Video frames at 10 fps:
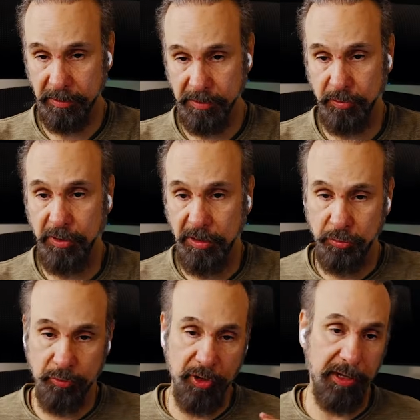So you need
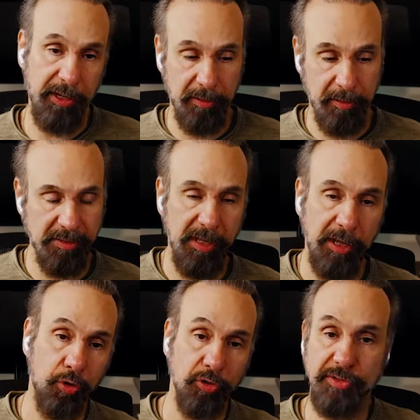to bring
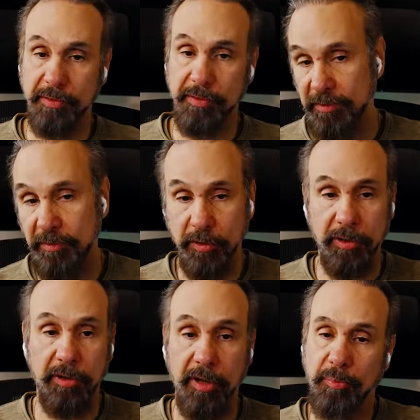stakeholders from
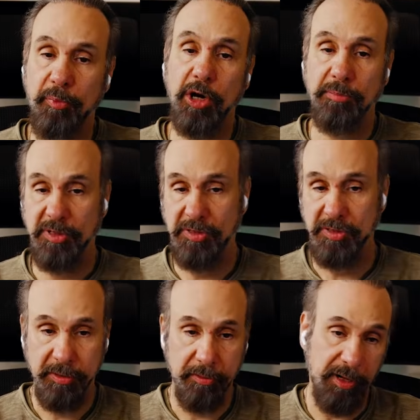different
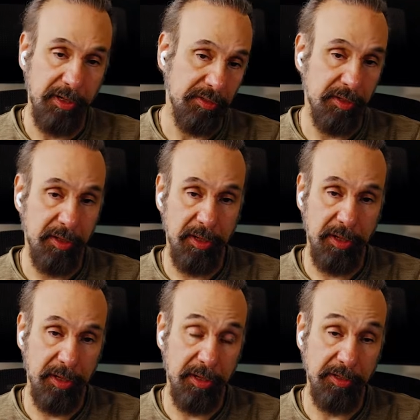departments, right?
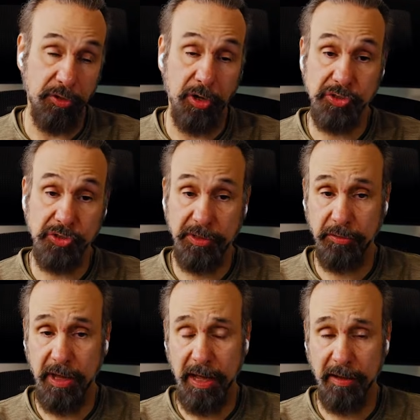You also need
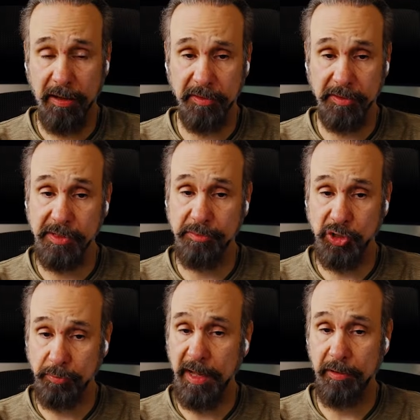to have
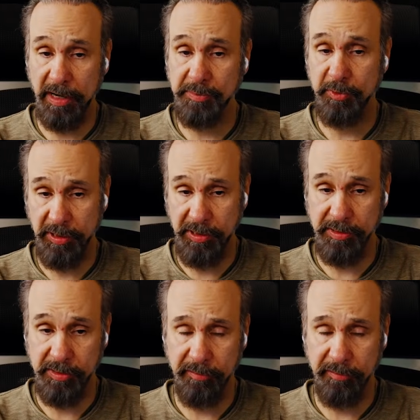subject matter expertise.